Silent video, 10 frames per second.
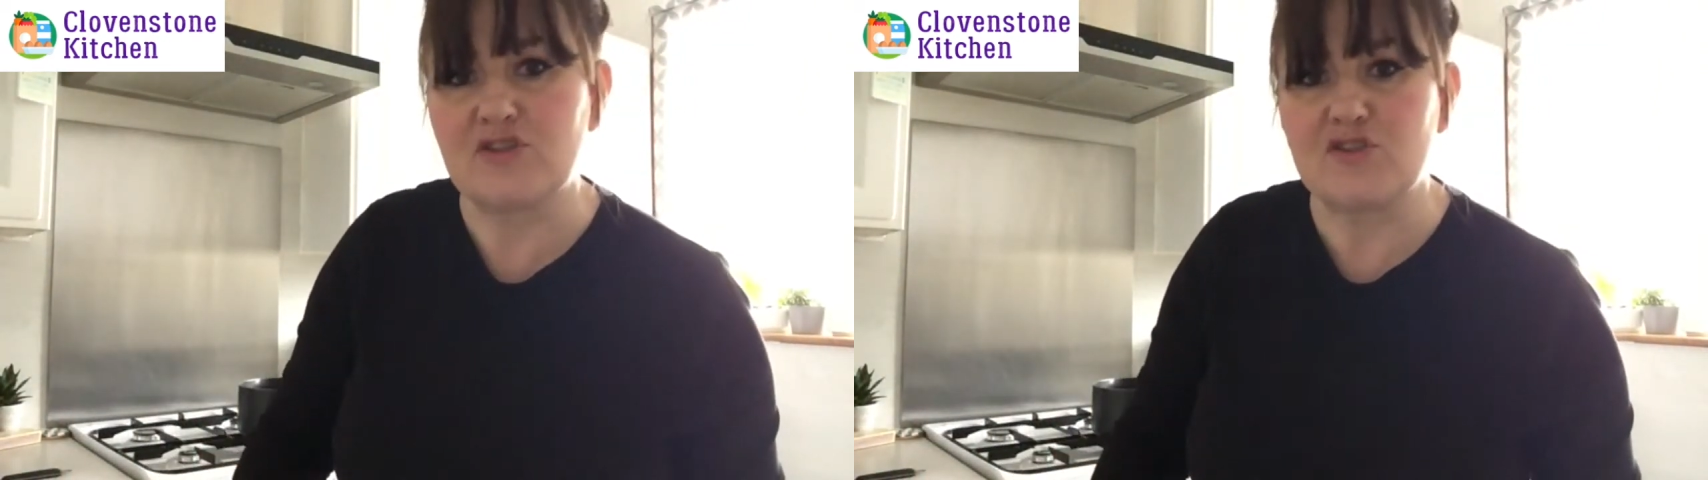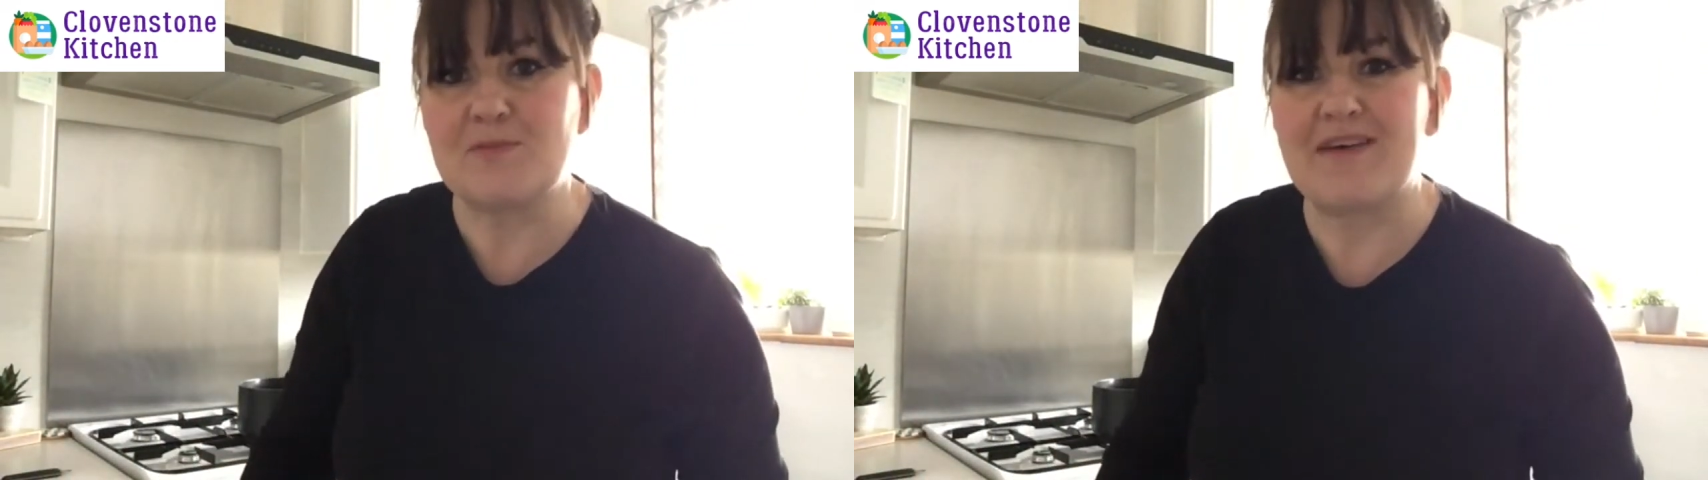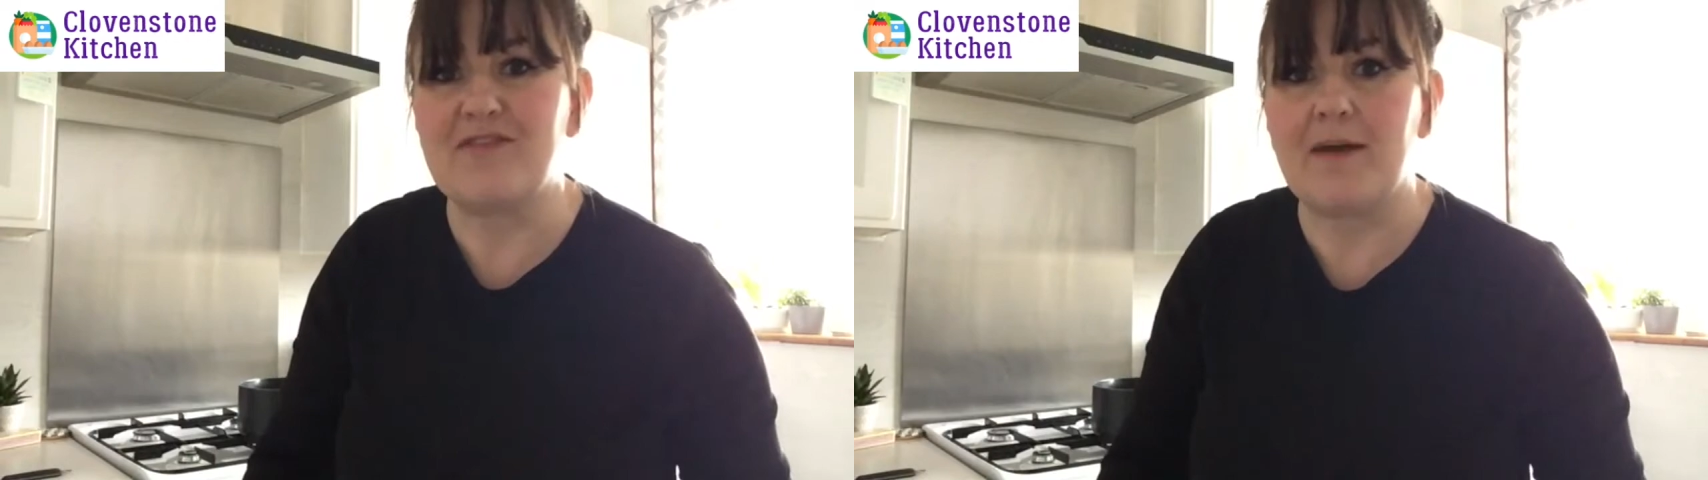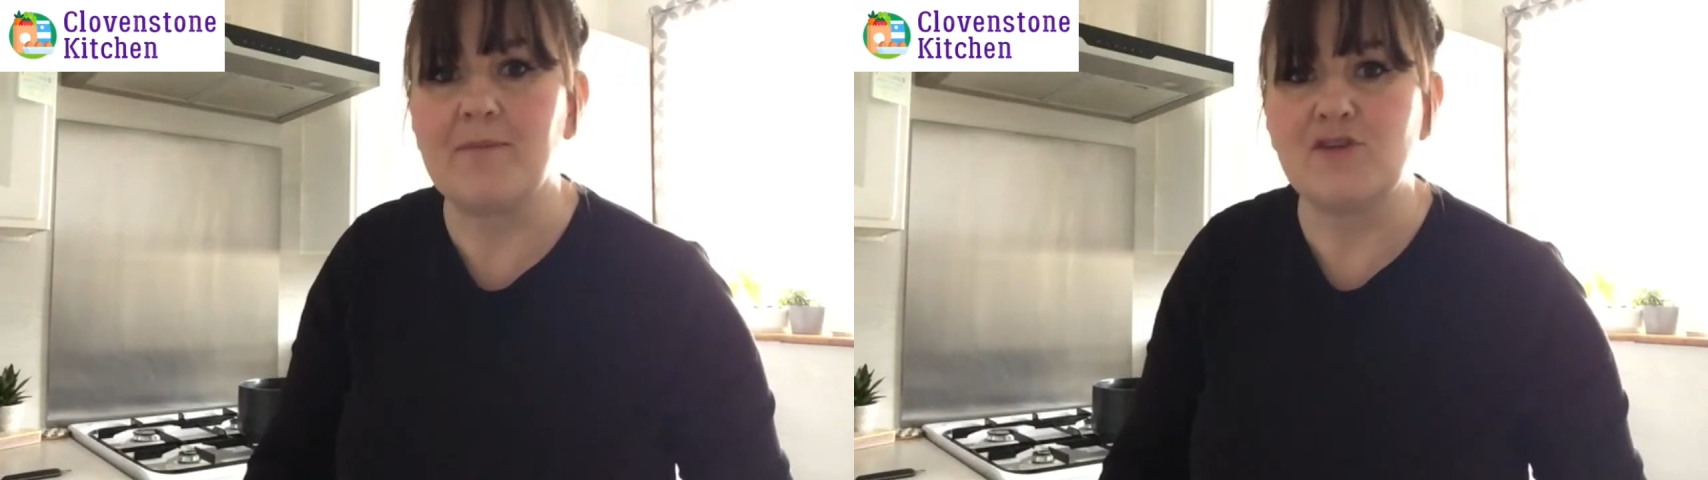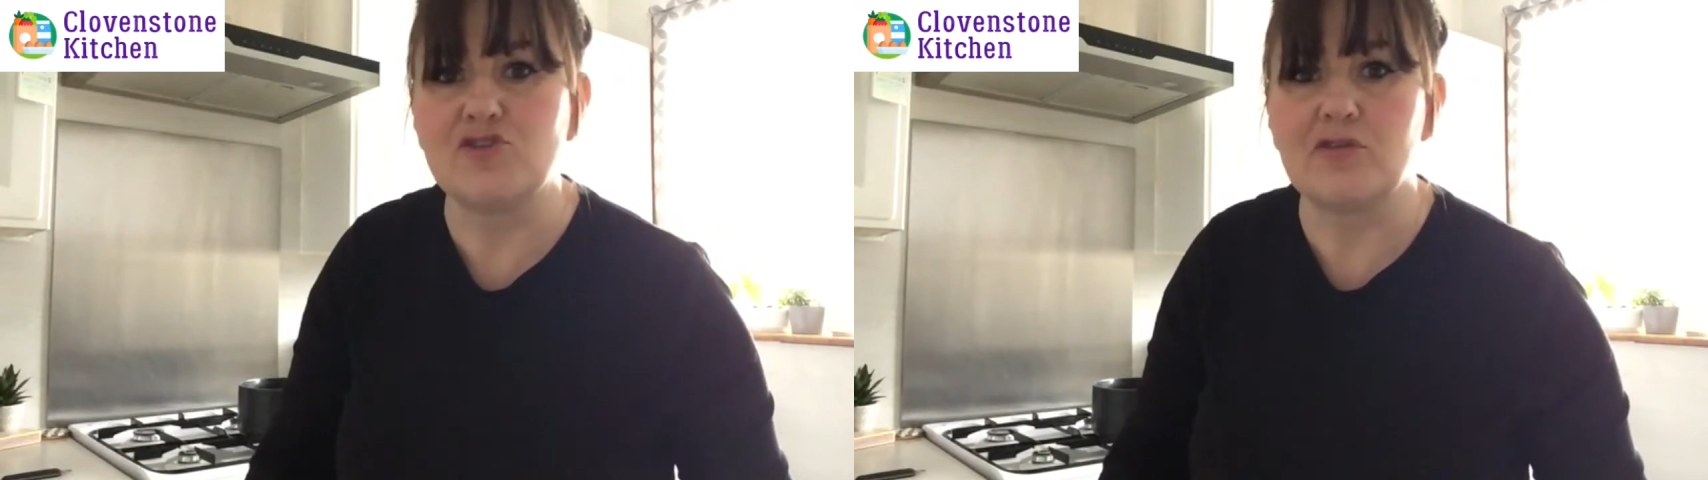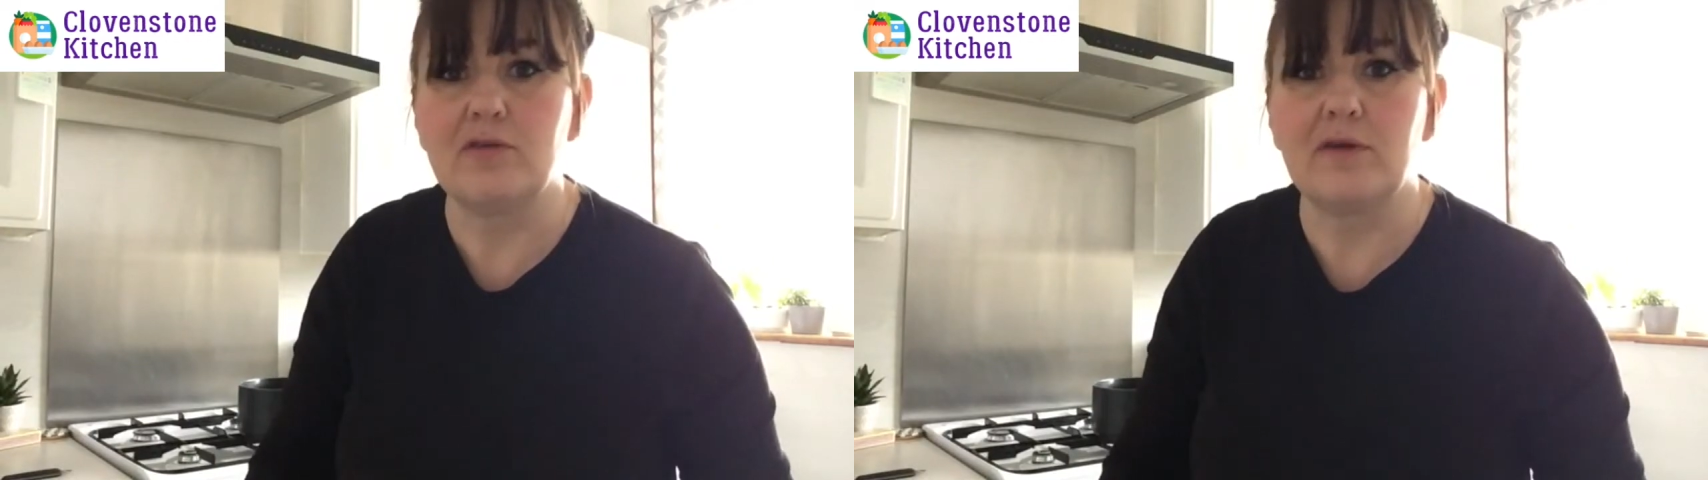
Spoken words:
as my family do.